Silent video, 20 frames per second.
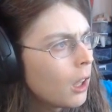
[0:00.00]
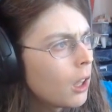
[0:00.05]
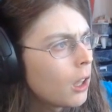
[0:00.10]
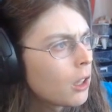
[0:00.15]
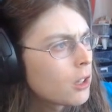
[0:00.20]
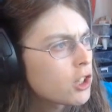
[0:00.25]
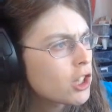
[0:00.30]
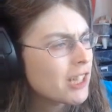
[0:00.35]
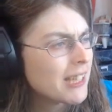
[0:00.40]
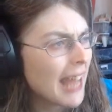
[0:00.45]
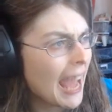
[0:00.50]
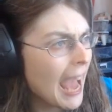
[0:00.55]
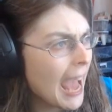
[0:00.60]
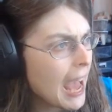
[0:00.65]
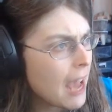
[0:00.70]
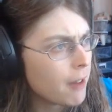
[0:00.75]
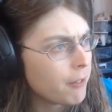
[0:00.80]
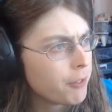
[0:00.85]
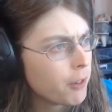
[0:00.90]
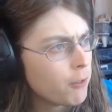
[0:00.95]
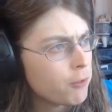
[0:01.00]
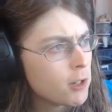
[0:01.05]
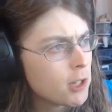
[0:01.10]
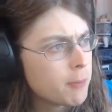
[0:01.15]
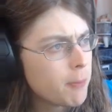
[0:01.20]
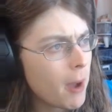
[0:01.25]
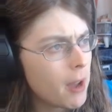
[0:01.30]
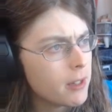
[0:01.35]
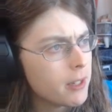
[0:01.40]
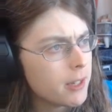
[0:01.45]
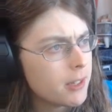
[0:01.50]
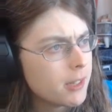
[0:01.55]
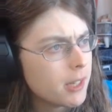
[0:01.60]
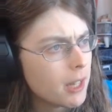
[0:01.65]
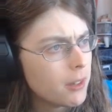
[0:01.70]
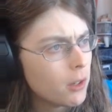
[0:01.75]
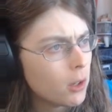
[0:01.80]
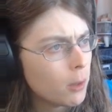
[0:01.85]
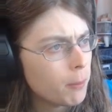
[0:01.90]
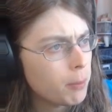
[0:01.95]
Just half of respondents
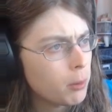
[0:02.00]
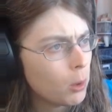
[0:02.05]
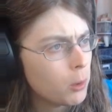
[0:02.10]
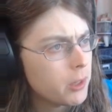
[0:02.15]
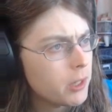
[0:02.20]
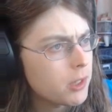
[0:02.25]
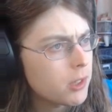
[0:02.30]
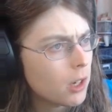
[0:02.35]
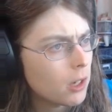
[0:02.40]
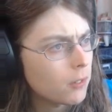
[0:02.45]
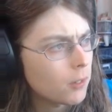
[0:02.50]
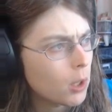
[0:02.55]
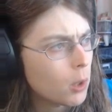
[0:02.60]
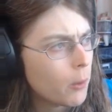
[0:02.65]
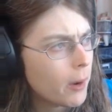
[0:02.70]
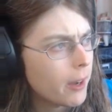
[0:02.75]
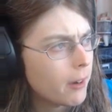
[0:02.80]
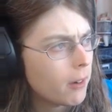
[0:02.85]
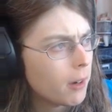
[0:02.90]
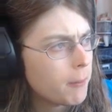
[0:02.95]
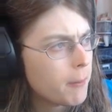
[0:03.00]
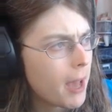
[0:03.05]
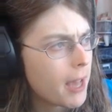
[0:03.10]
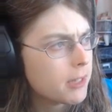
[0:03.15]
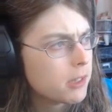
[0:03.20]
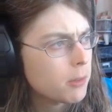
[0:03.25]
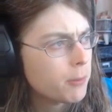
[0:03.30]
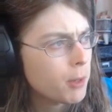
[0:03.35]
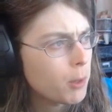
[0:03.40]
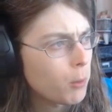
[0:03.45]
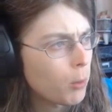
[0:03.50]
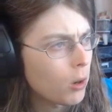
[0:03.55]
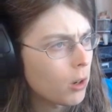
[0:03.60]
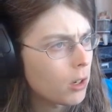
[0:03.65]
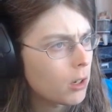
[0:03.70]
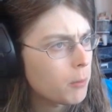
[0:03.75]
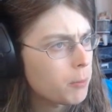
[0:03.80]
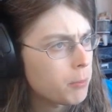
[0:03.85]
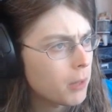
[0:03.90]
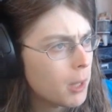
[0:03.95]
said their employers are requiring masks to be
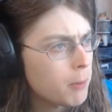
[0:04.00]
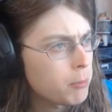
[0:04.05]
worn at work,